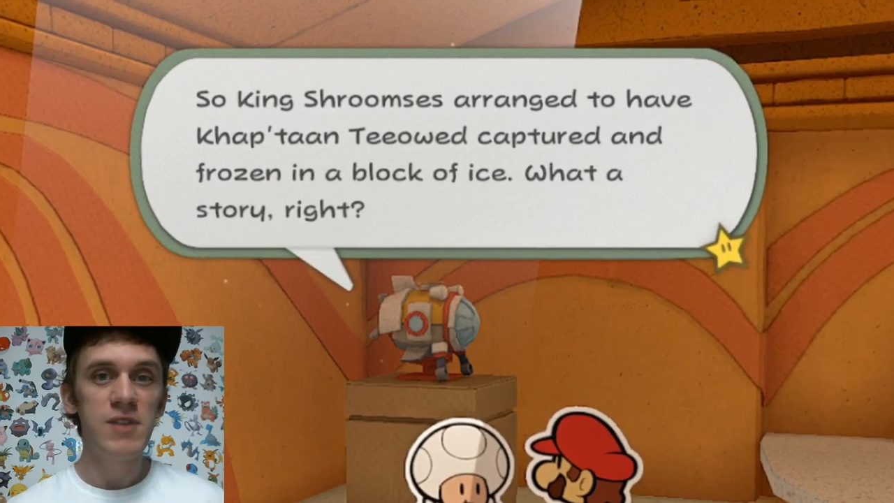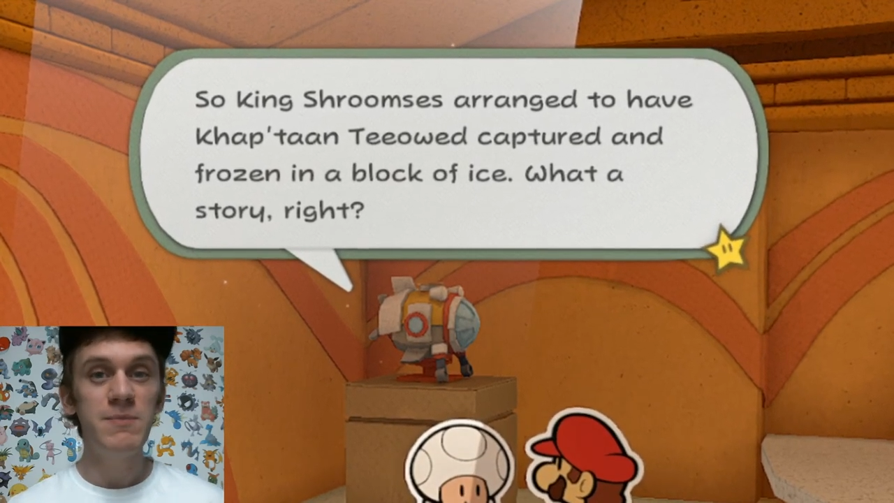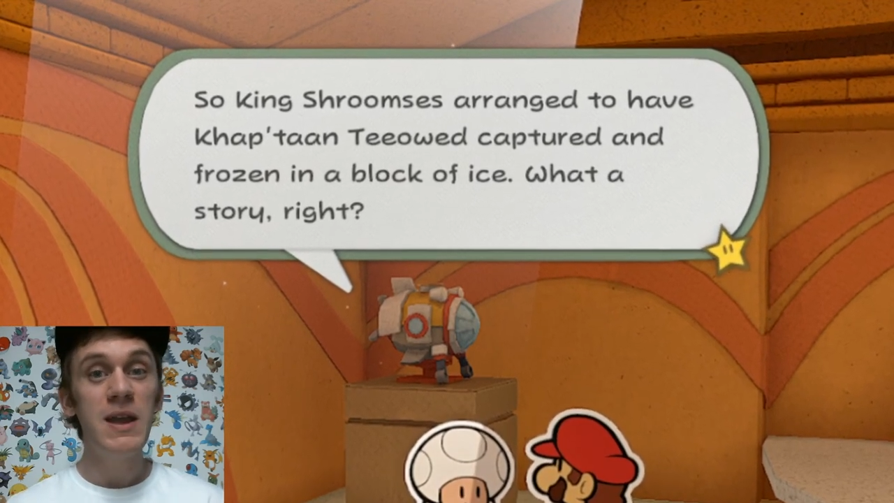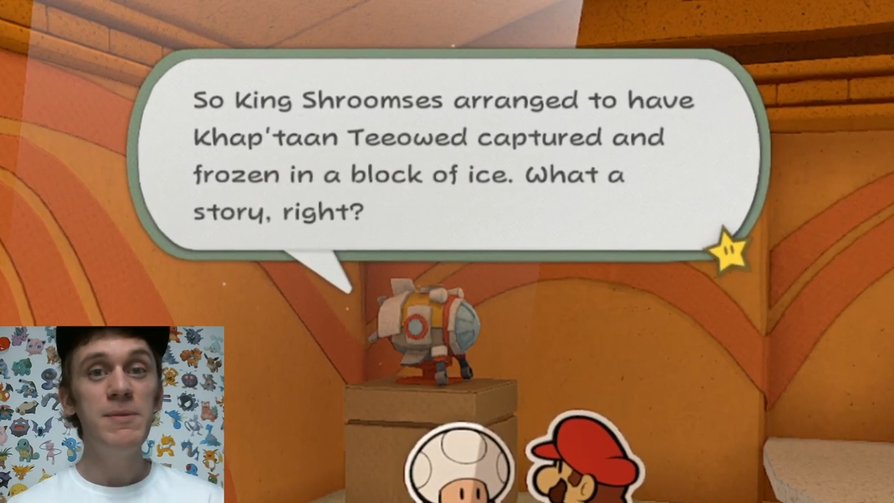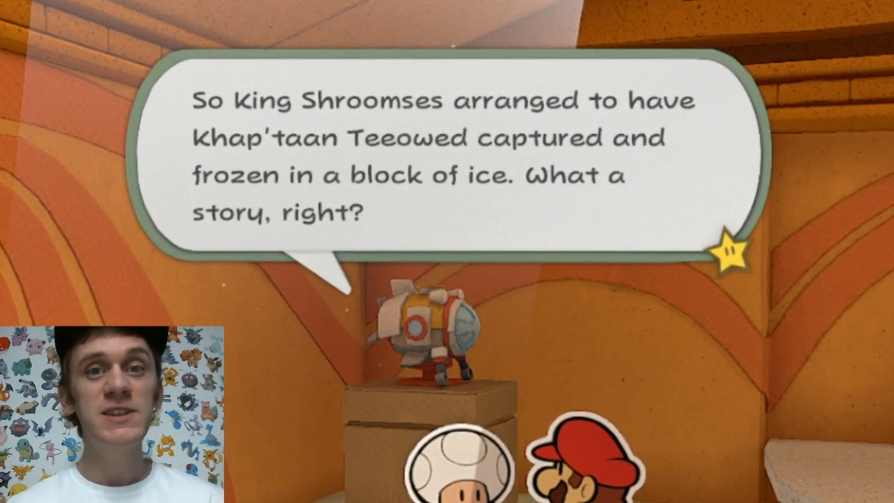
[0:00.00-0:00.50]

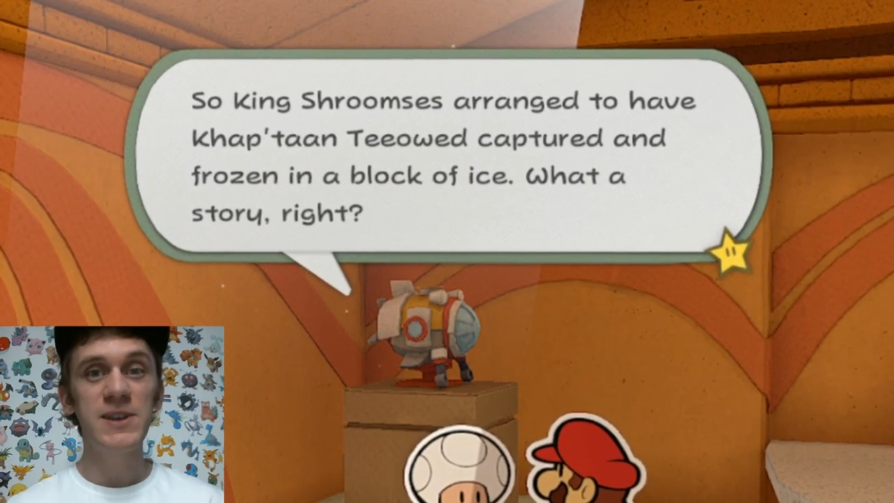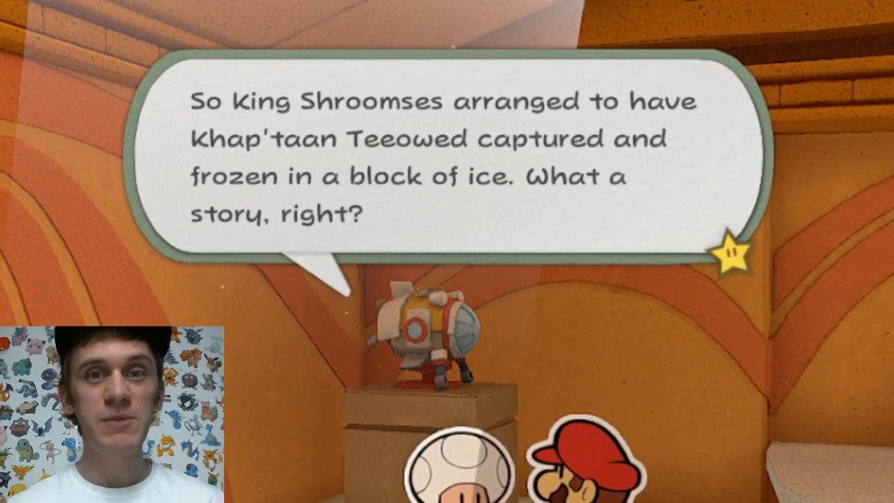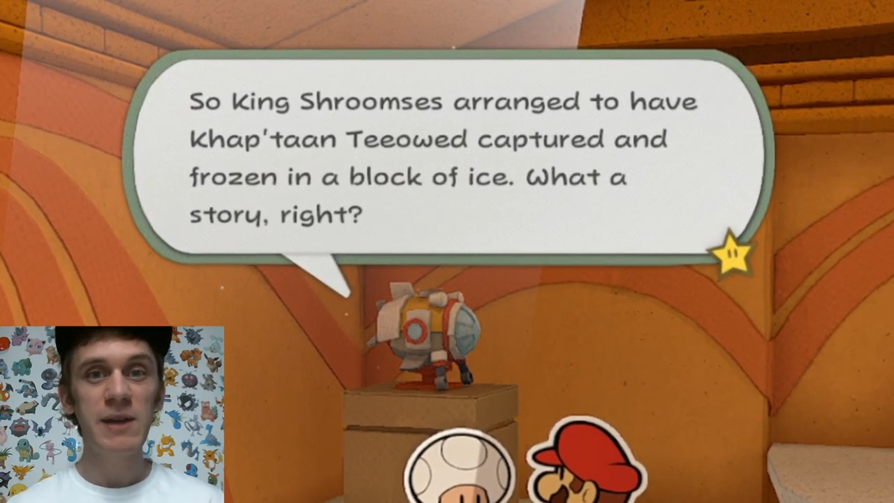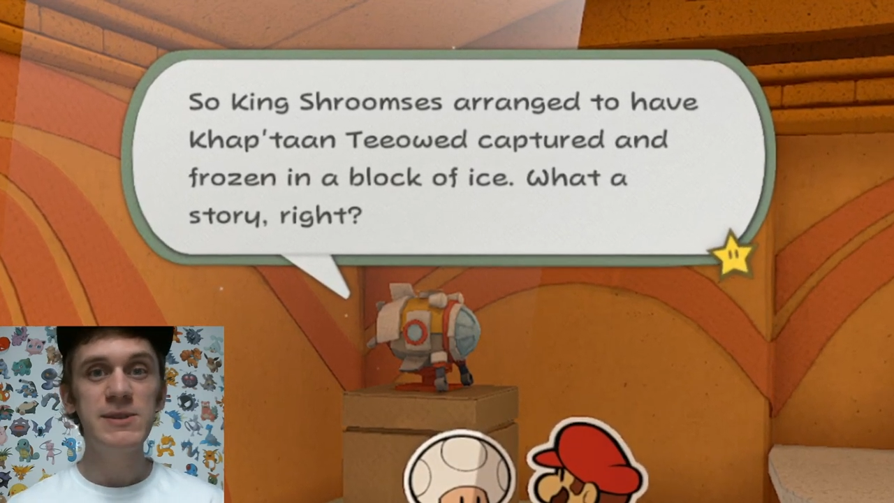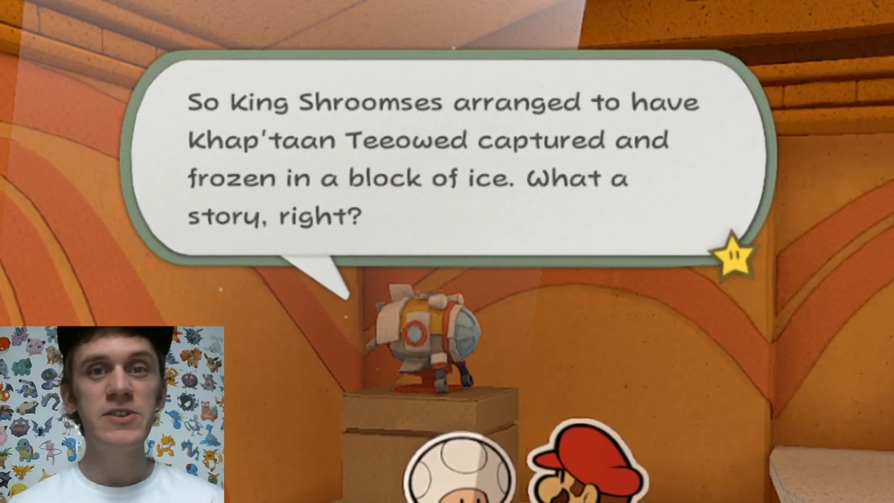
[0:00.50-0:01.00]
then maybe
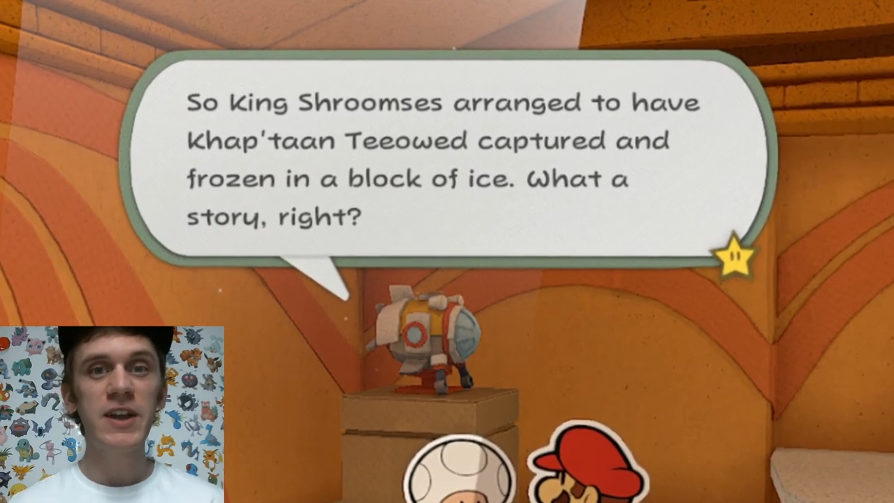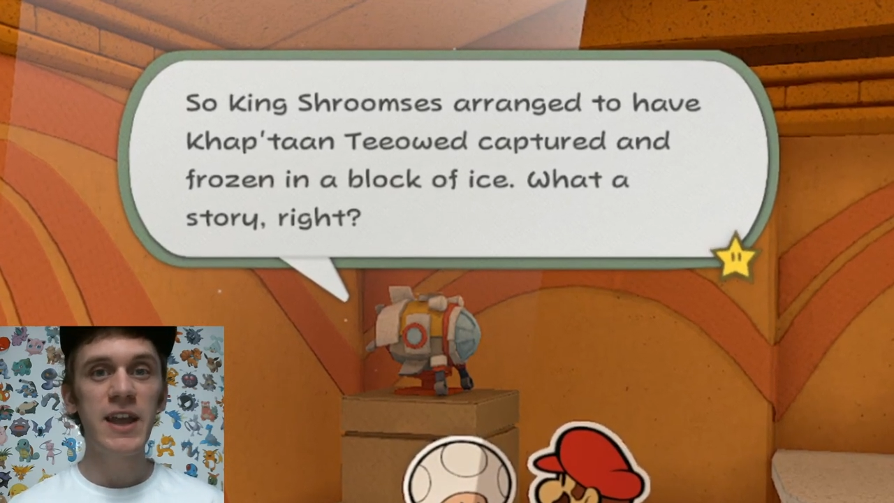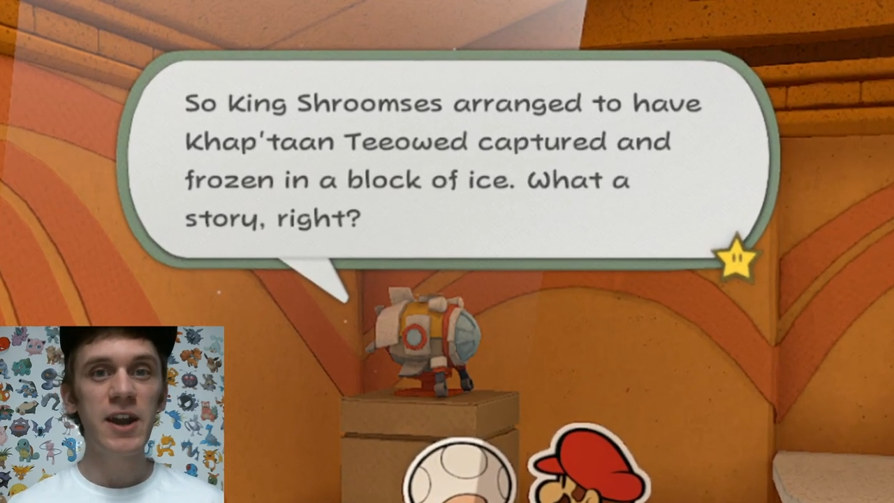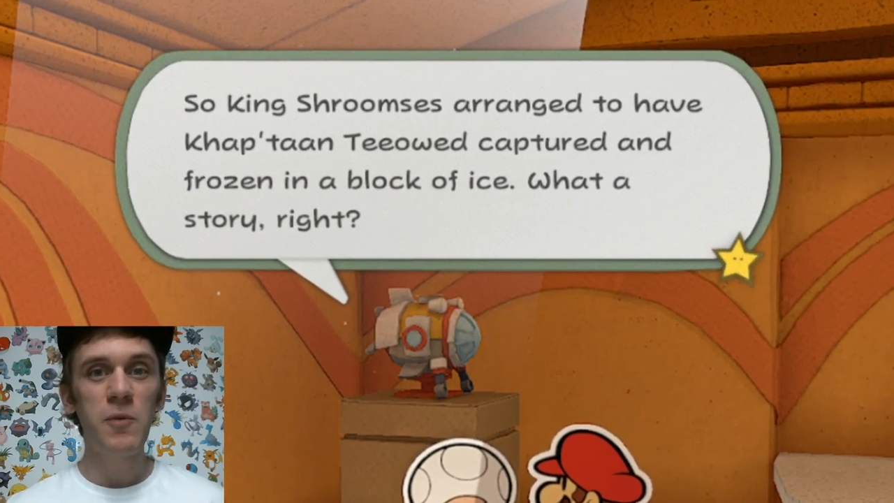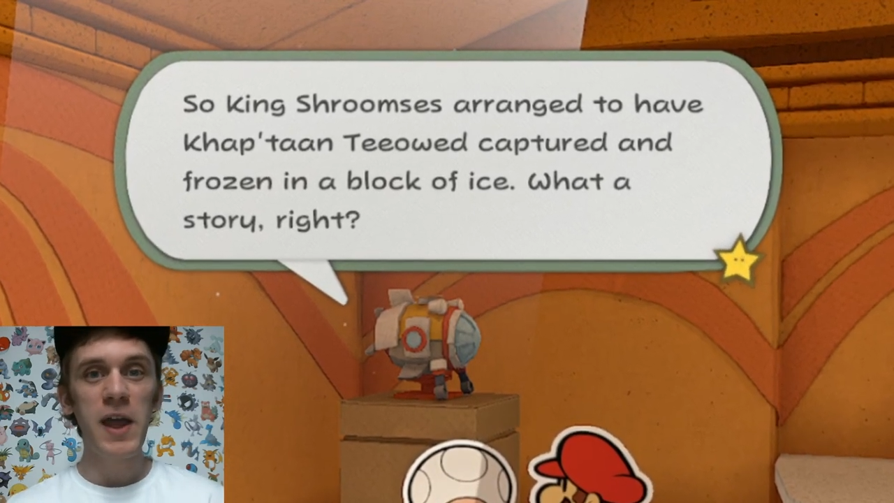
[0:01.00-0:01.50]
sometimes you
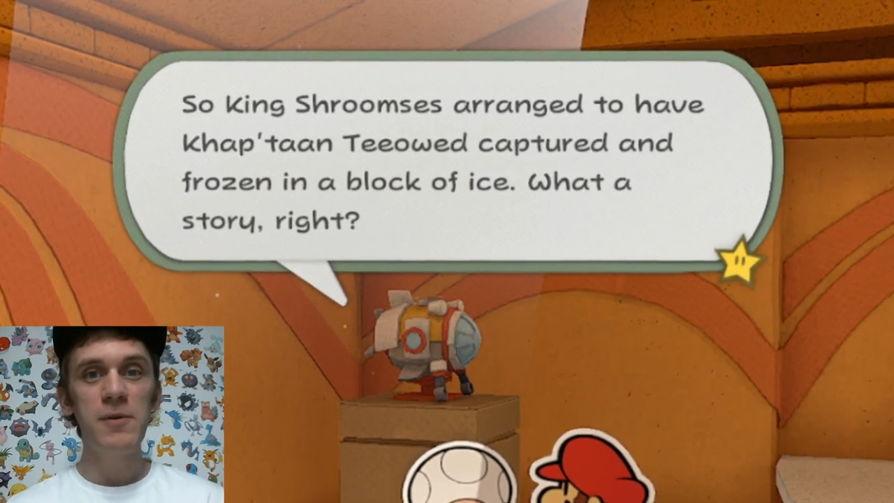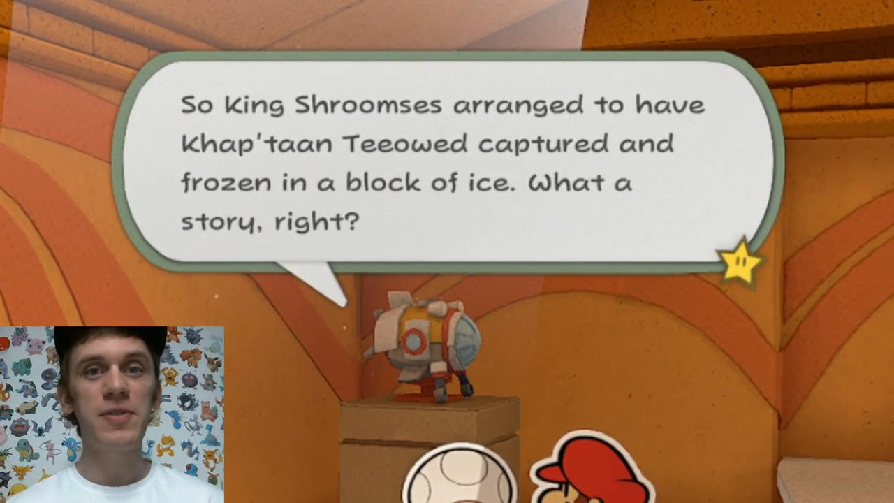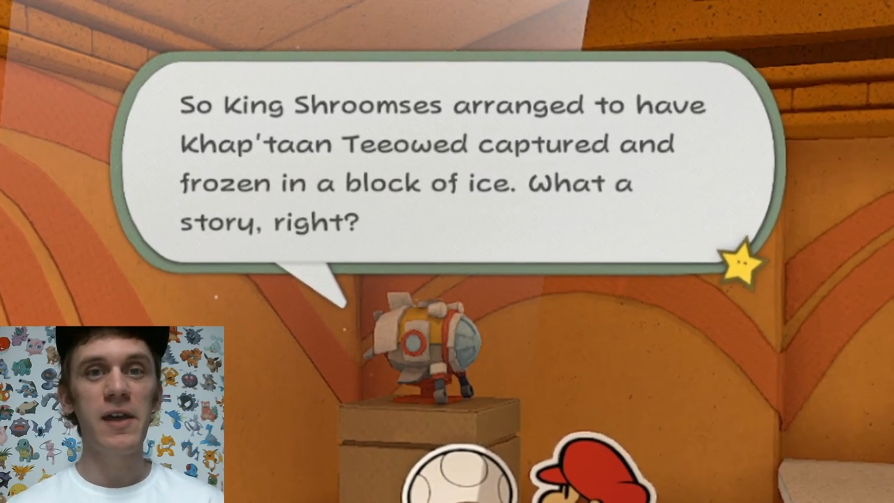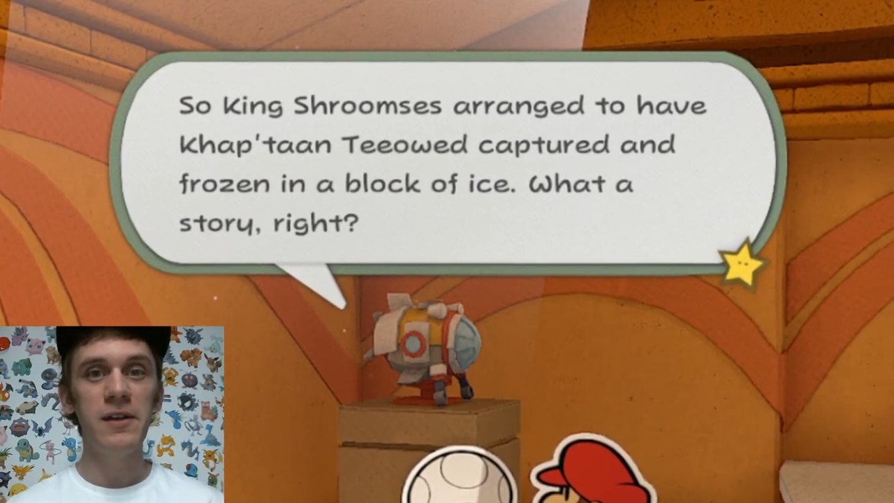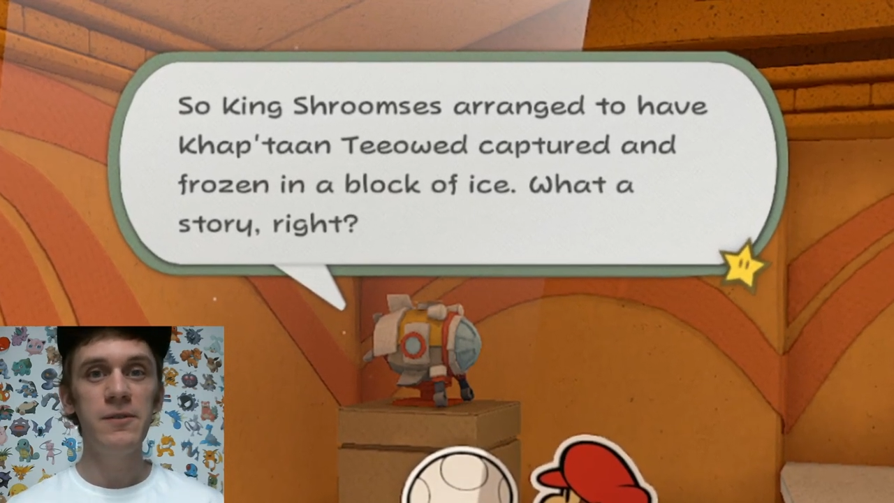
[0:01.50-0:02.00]
could get away
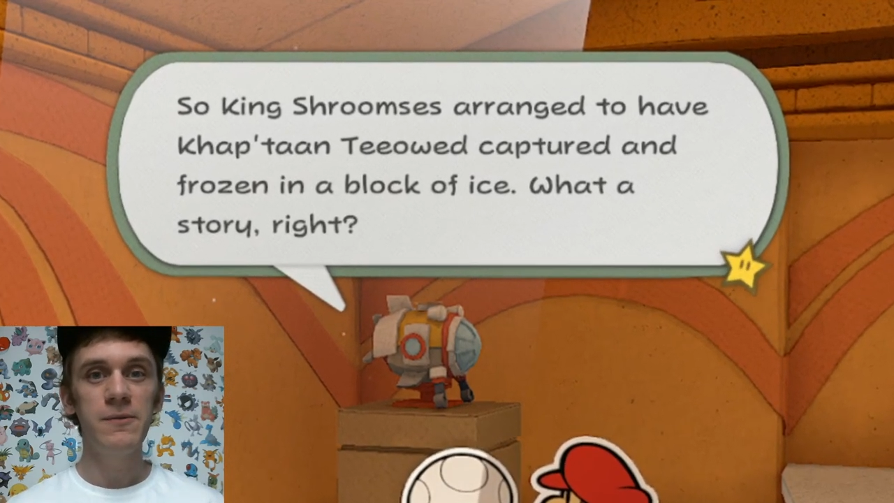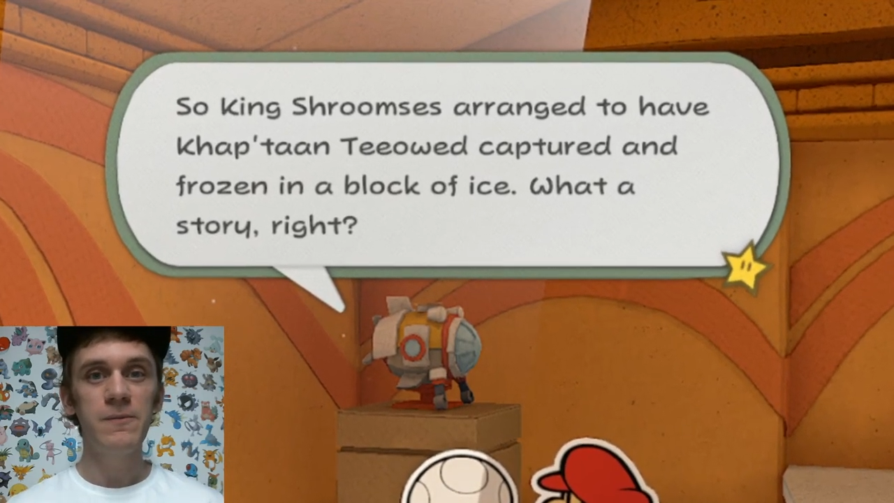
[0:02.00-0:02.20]
with it.